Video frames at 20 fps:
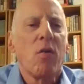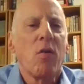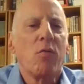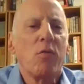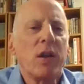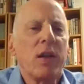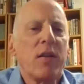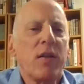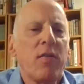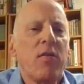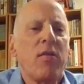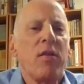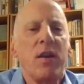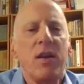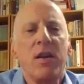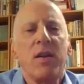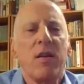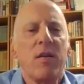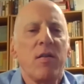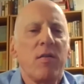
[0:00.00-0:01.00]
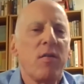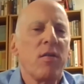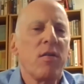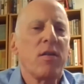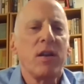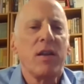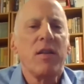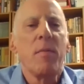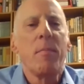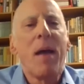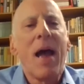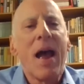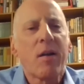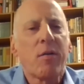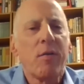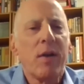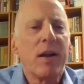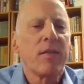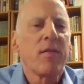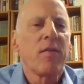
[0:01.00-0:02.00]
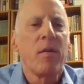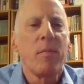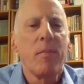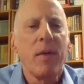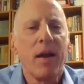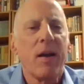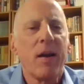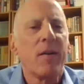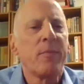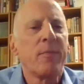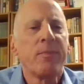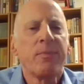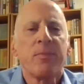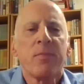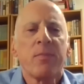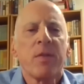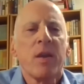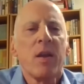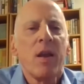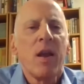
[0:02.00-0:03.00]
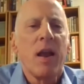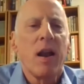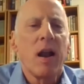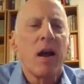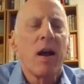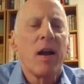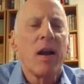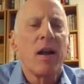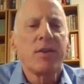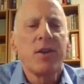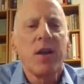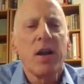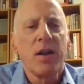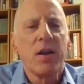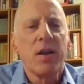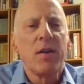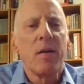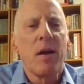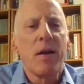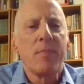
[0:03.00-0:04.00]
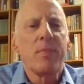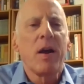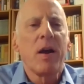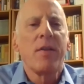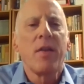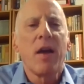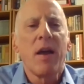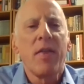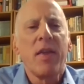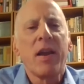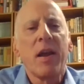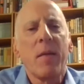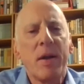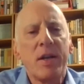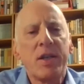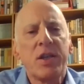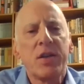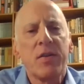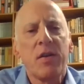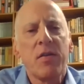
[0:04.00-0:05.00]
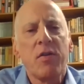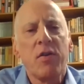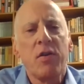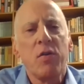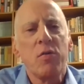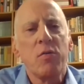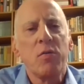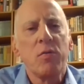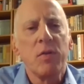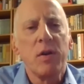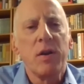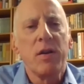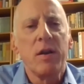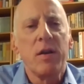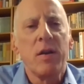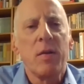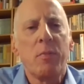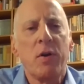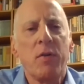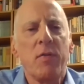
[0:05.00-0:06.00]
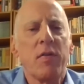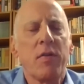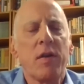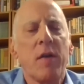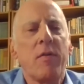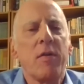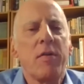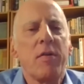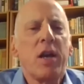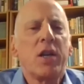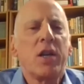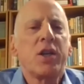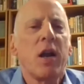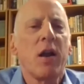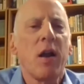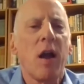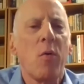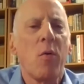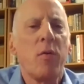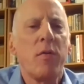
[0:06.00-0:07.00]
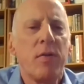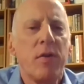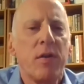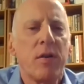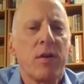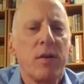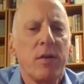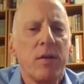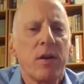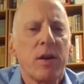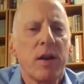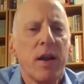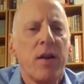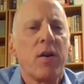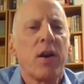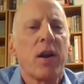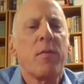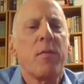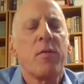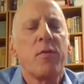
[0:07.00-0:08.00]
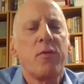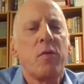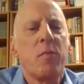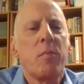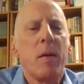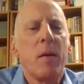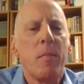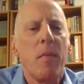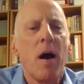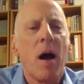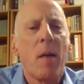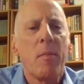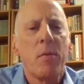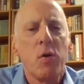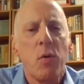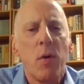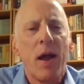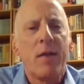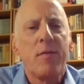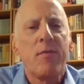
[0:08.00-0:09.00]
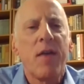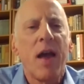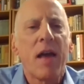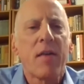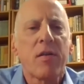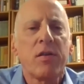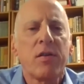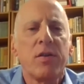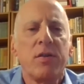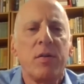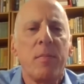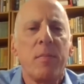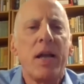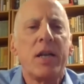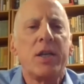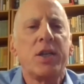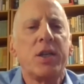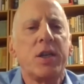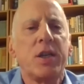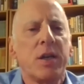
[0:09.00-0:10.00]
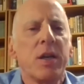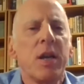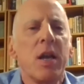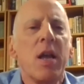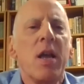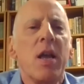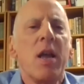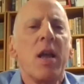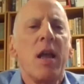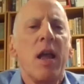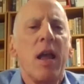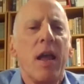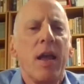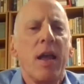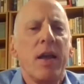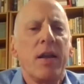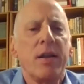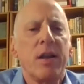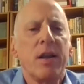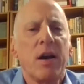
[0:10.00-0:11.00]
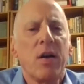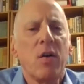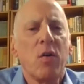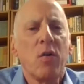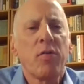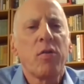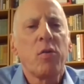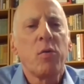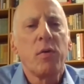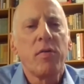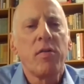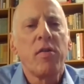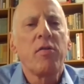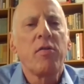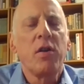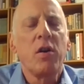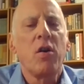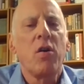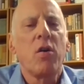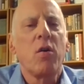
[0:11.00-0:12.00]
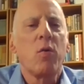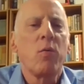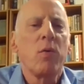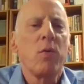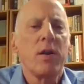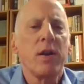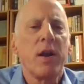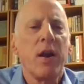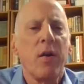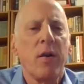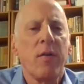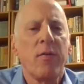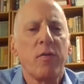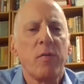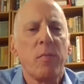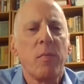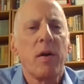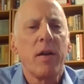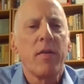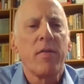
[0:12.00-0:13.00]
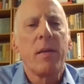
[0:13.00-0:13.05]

really seen as in the background somehow. And I'll tell you, I think I mentioned this to you in a previous conversation. I was the caregiver for my mom, who had vascular dementia, and also assisted her in caring for my